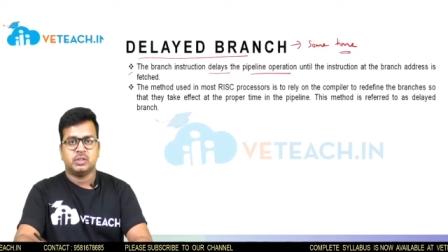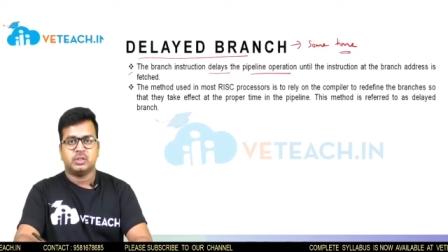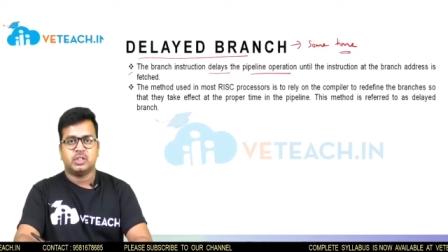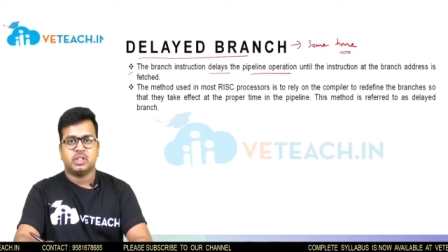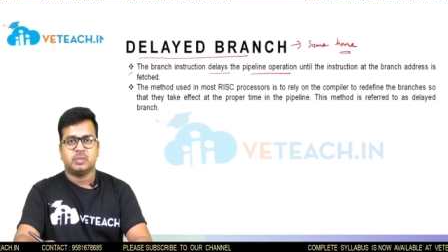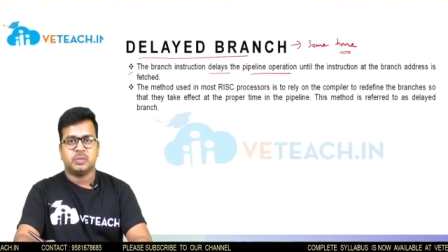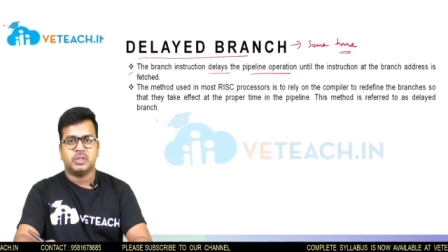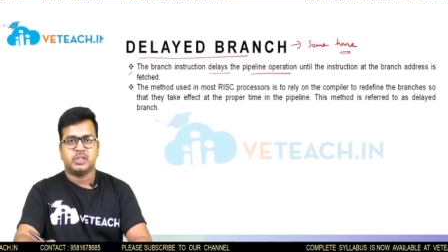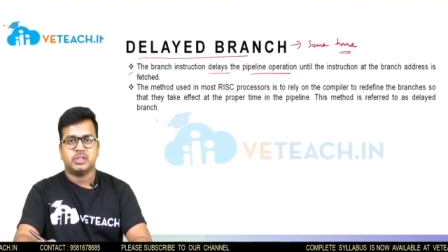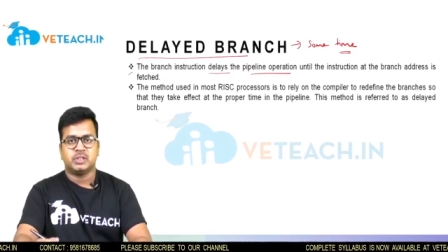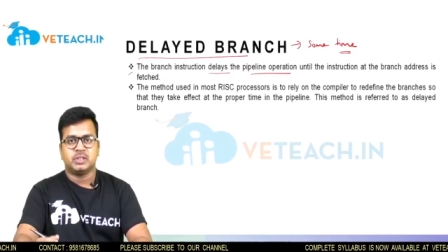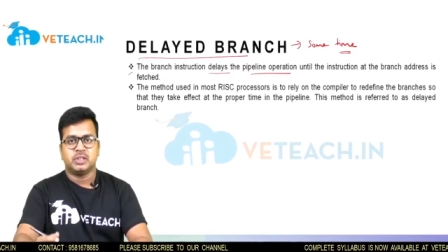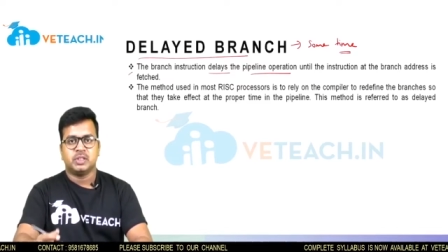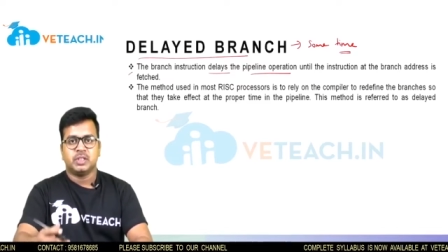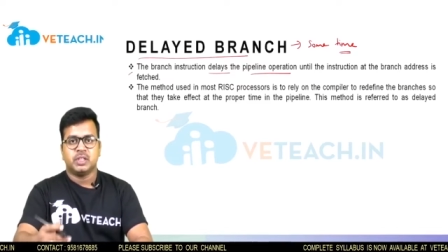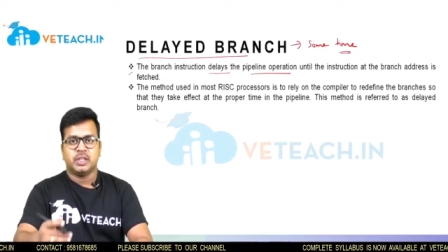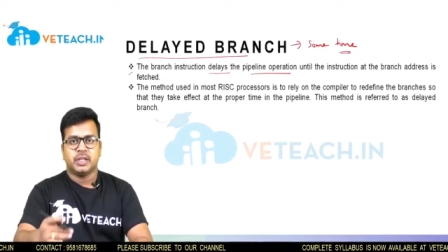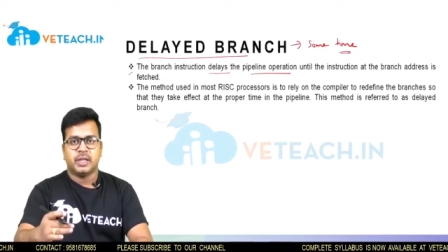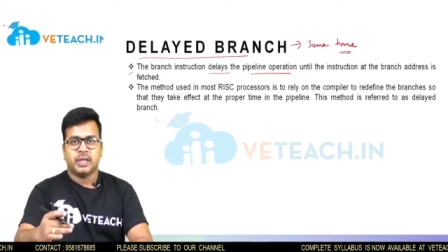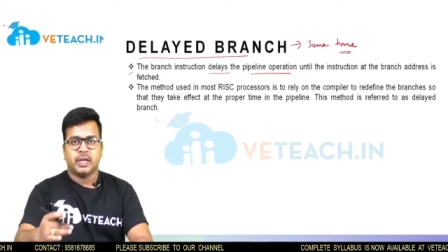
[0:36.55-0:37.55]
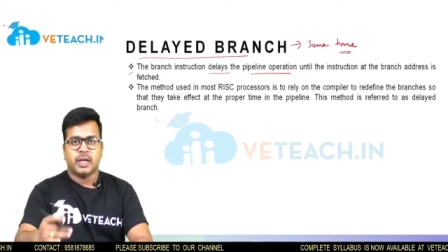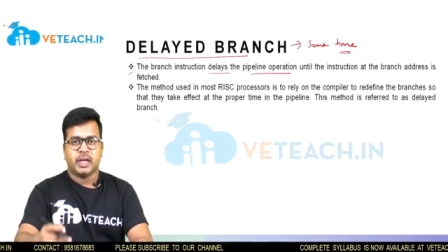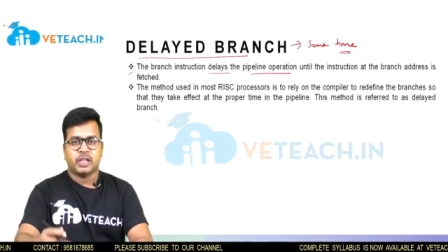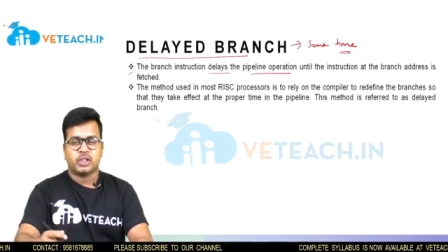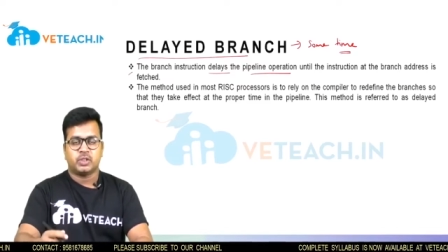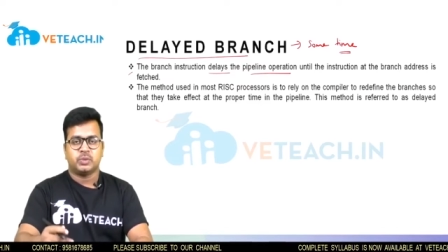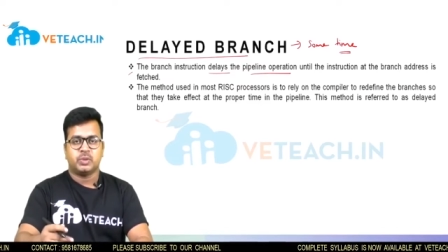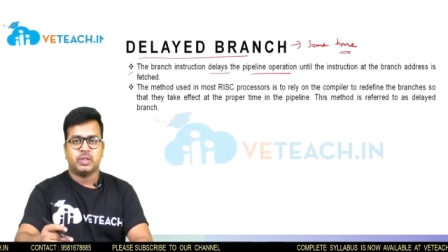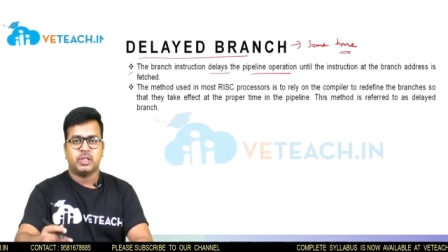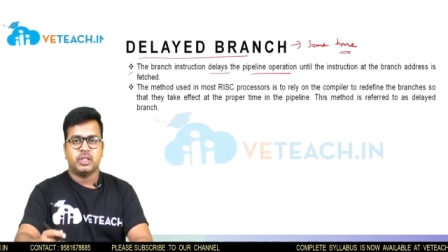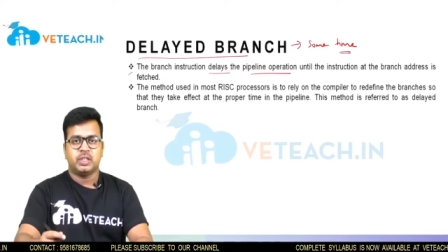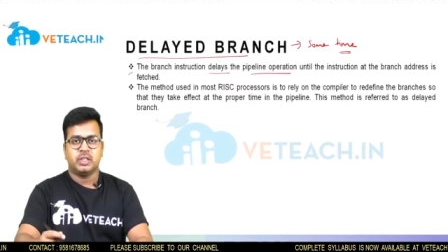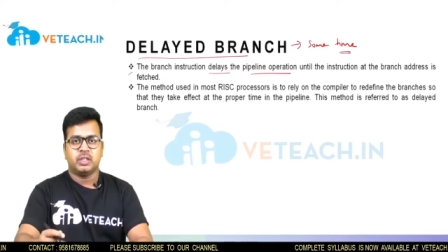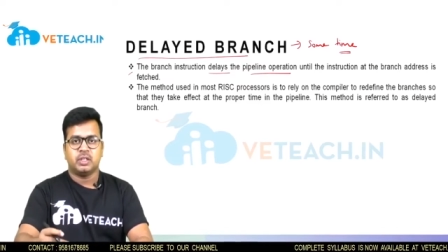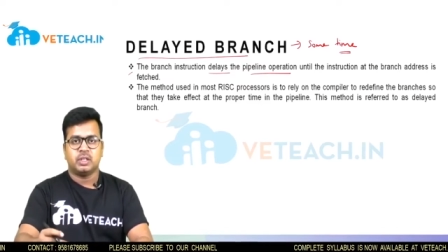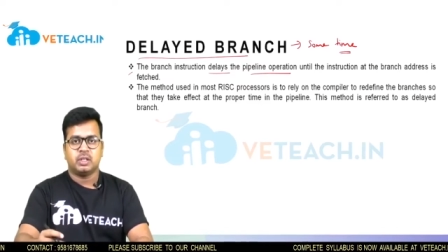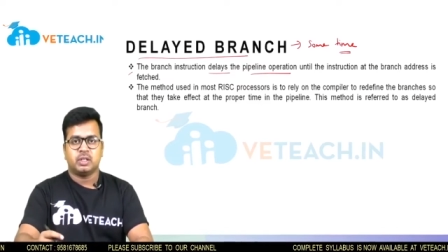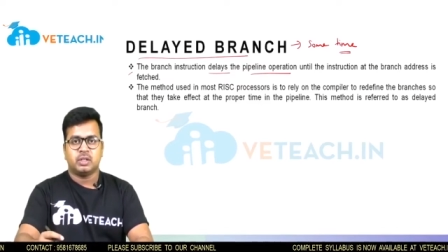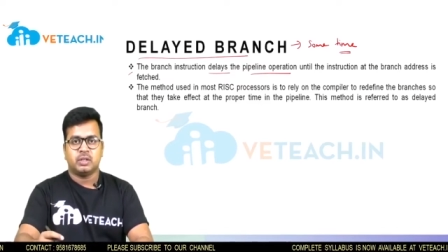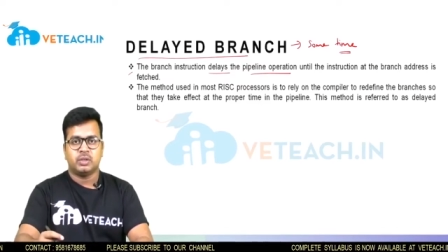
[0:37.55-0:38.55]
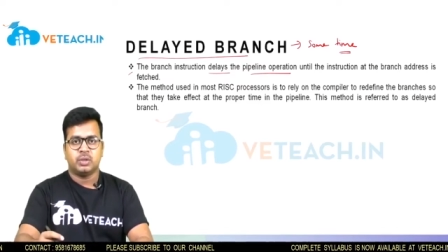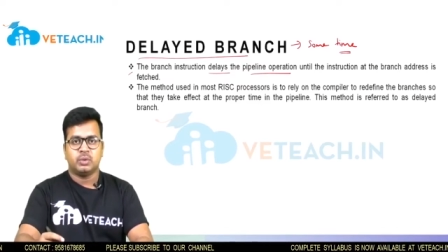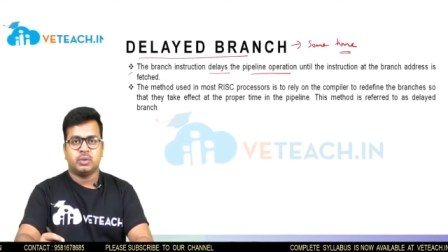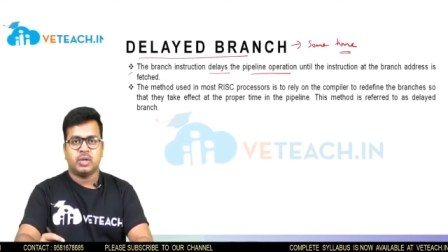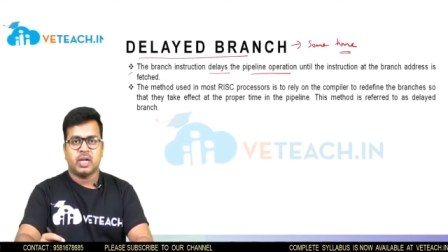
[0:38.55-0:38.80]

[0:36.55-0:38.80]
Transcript: That means actually you